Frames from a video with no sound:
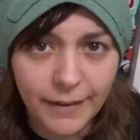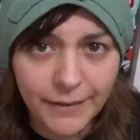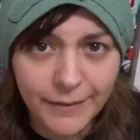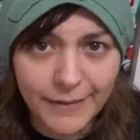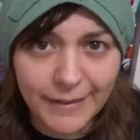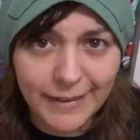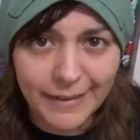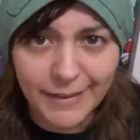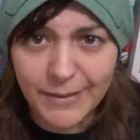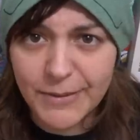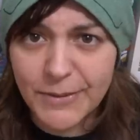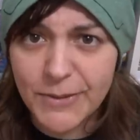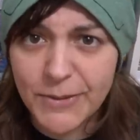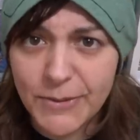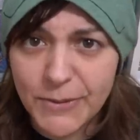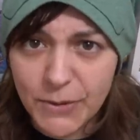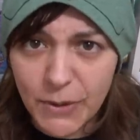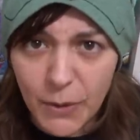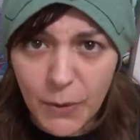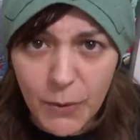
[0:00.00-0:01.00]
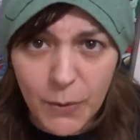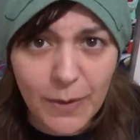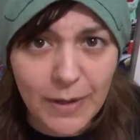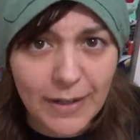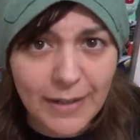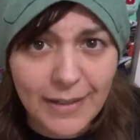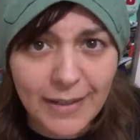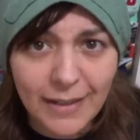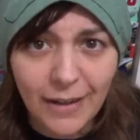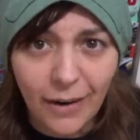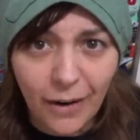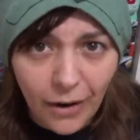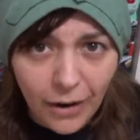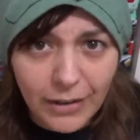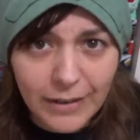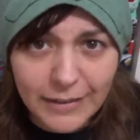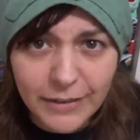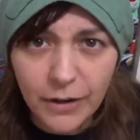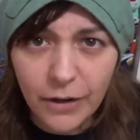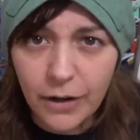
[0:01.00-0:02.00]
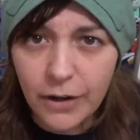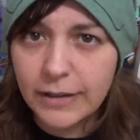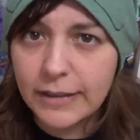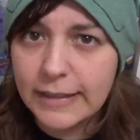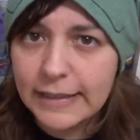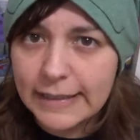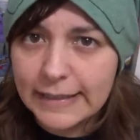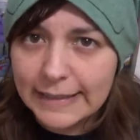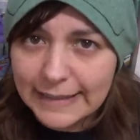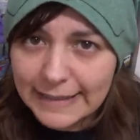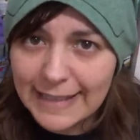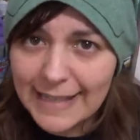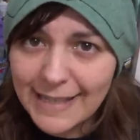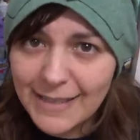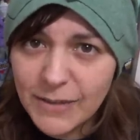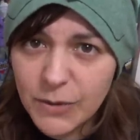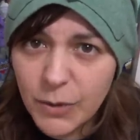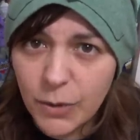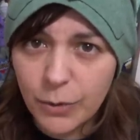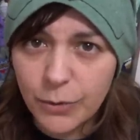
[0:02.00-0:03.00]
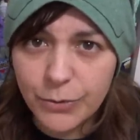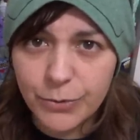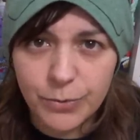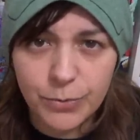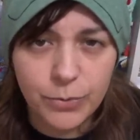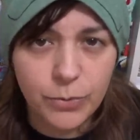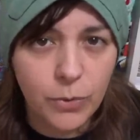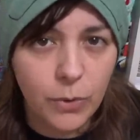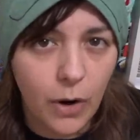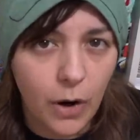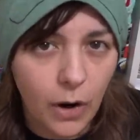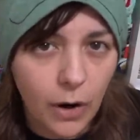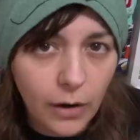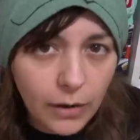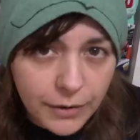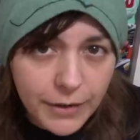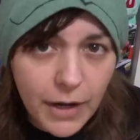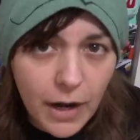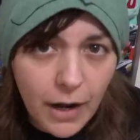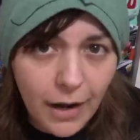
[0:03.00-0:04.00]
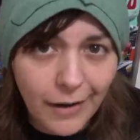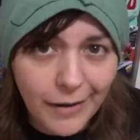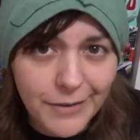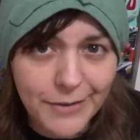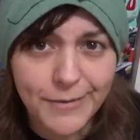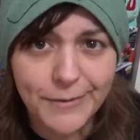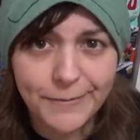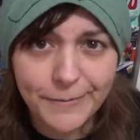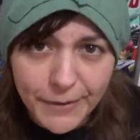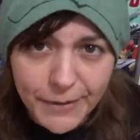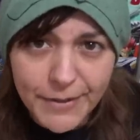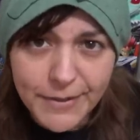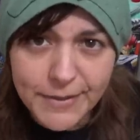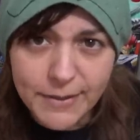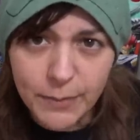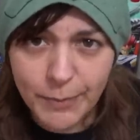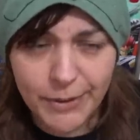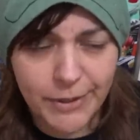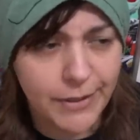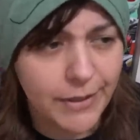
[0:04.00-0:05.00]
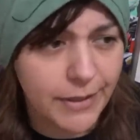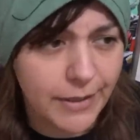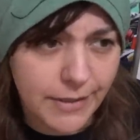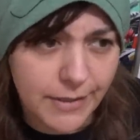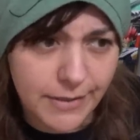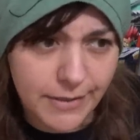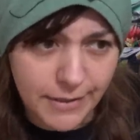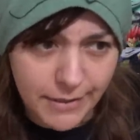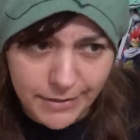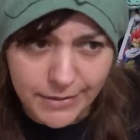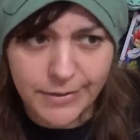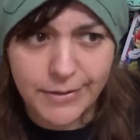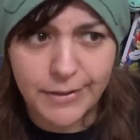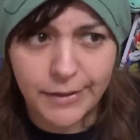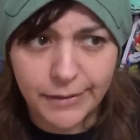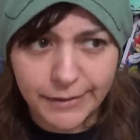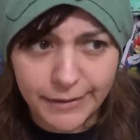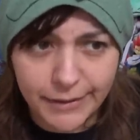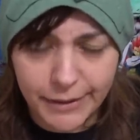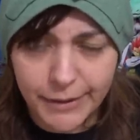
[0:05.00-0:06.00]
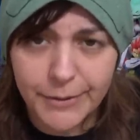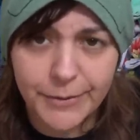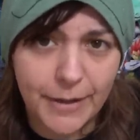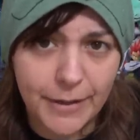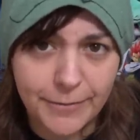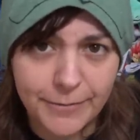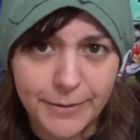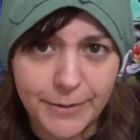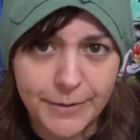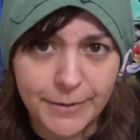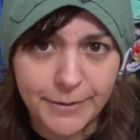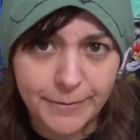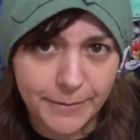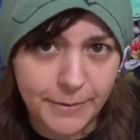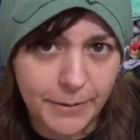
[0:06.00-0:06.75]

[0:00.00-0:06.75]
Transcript: Alright, so all in all, let's go through all the cons first because salty crafter of